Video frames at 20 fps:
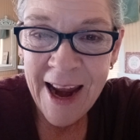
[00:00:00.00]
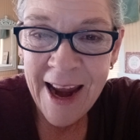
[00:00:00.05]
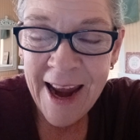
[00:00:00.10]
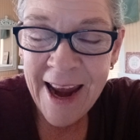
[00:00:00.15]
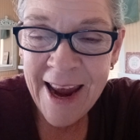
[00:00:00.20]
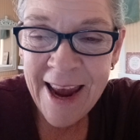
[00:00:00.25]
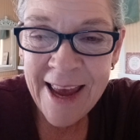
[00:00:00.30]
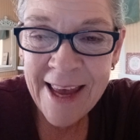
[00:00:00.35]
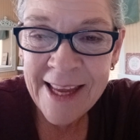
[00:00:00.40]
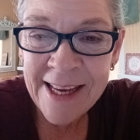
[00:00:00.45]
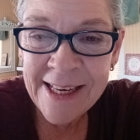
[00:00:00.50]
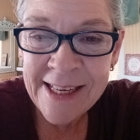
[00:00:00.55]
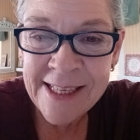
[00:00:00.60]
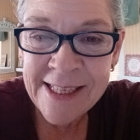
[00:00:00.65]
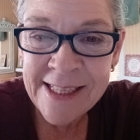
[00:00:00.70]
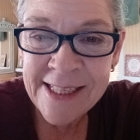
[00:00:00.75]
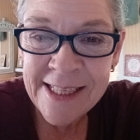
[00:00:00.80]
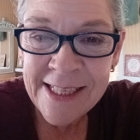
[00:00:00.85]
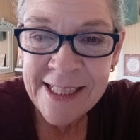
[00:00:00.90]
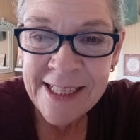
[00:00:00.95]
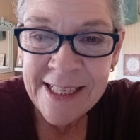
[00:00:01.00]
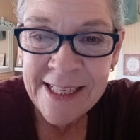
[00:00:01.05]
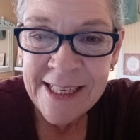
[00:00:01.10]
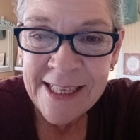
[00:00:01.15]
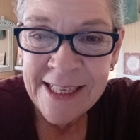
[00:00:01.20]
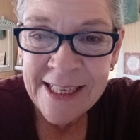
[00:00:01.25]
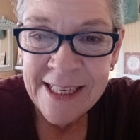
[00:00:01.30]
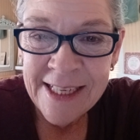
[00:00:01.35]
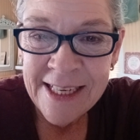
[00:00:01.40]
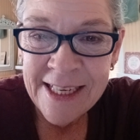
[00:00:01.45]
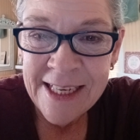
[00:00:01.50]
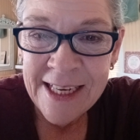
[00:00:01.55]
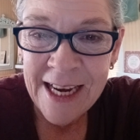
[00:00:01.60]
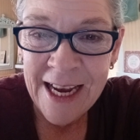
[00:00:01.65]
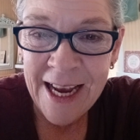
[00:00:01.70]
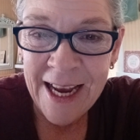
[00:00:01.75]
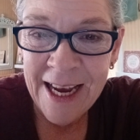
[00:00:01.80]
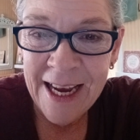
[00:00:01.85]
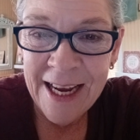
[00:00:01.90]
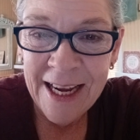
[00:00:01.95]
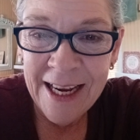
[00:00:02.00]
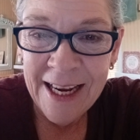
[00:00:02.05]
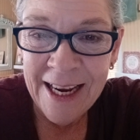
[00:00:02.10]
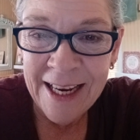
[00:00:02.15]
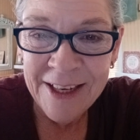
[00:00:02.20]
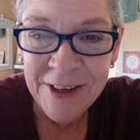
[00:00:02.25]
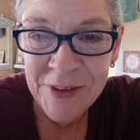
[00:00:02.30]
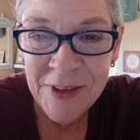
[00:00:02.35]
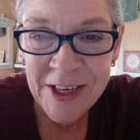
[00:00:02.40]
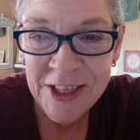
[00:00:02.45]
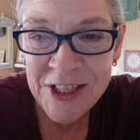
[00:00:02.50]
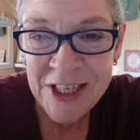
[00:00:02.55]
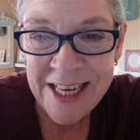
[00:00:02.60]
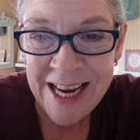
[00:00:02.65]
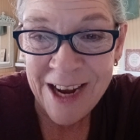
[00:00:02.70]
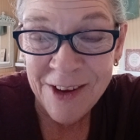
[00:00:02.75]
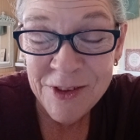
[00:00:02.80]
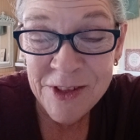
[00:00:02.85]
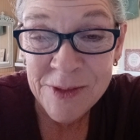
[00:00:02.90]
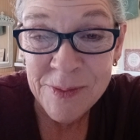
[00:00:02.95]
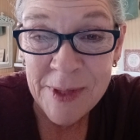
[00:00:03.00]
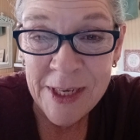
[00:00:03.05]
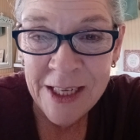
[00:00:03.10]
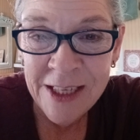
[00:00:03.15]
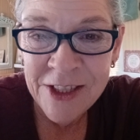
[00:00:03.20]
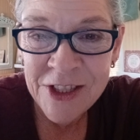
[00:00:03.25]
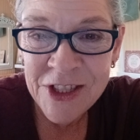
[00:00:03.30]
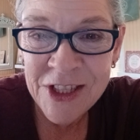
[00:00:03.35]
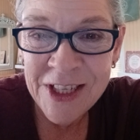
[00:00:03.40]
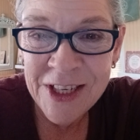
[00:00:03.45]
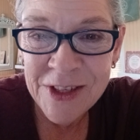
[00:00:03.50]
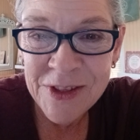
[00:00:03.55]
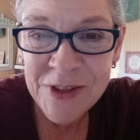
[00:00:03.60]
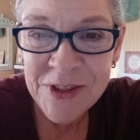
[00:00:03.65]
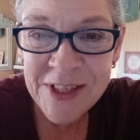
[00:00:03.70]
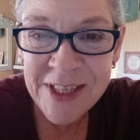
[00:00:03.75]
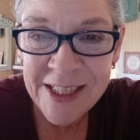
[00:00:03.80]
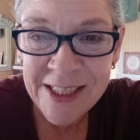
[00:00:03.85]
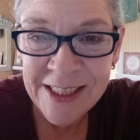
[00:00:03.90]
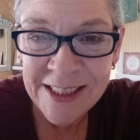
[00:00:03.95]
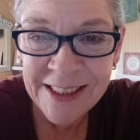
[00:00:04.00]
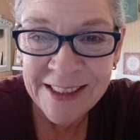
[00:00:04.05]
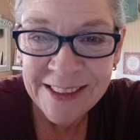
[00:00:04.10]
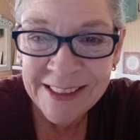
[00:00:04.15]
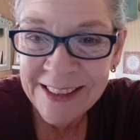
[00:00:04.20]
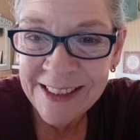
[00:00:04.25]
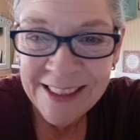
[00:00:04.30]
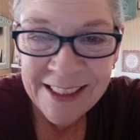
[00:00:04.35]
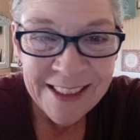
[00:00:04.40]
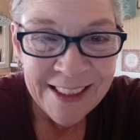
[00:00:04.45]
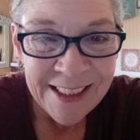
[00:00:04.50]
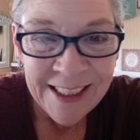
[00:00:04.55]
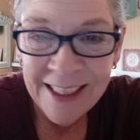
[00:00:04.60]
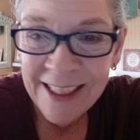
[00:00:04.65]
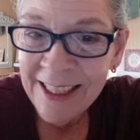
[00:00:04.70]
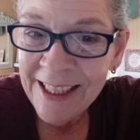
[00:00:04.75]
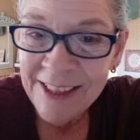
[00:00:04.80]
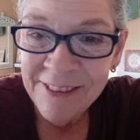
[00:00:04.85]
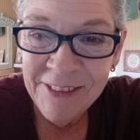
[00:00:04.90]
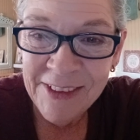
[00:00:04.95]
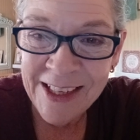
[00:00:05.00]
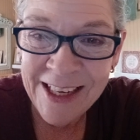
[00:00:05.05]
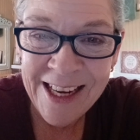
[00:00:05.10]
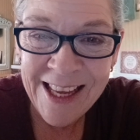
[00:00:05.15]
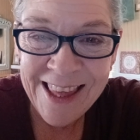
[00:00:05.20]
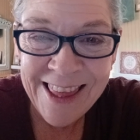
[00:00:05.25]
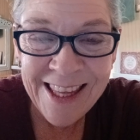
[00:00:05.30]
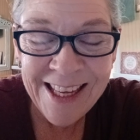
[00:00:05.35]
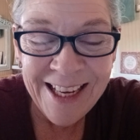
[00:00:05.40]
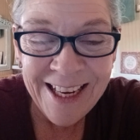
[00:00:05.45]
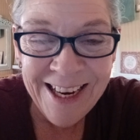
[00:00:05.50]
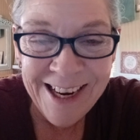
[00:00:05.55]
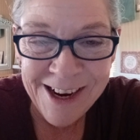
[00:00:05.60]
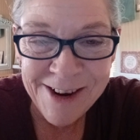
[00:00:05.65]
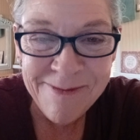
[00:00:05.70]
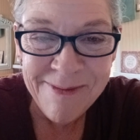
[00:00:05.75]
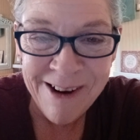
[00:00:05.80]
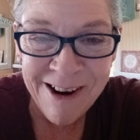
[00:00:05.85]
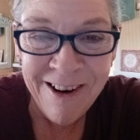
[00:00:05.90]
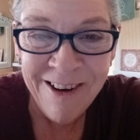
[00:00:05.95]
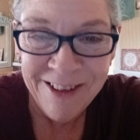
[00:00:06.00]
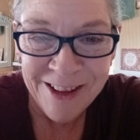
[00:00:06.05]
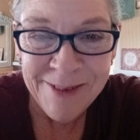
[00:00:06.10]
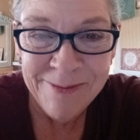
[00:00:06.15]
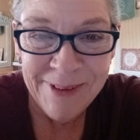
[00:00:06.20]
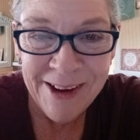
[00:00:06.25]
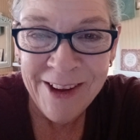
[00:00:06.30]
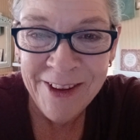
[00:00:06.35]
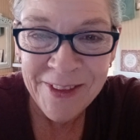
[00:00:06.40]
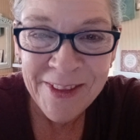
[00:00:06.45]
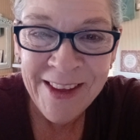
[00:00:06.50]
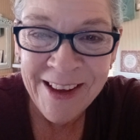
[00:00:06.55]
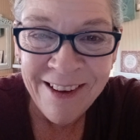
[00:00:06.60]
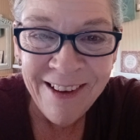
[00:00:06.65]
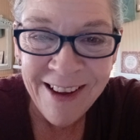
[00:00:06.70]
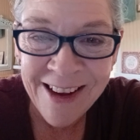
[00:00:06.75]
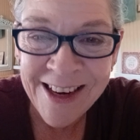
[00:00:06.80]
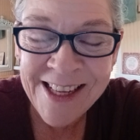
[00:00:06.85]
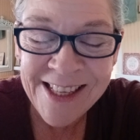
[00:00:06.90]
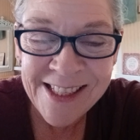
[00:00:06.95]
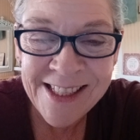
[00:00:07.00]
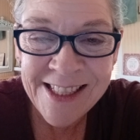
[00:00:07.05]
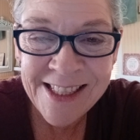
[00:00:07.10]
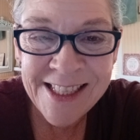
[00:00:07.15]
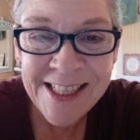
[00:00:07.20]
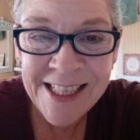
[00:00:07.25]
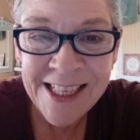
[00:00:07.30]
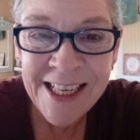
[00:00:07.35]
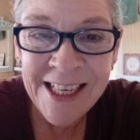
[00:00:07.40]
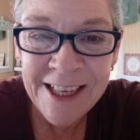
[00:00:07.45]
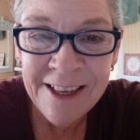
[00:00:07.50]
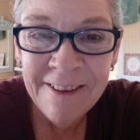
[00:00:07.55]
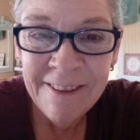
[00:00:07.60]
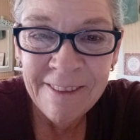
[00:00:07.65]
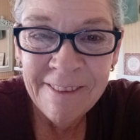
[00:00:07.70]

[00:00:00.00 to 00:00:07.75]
And I don't think she doubts me. She knows that, if anything, I'm all about the honesty.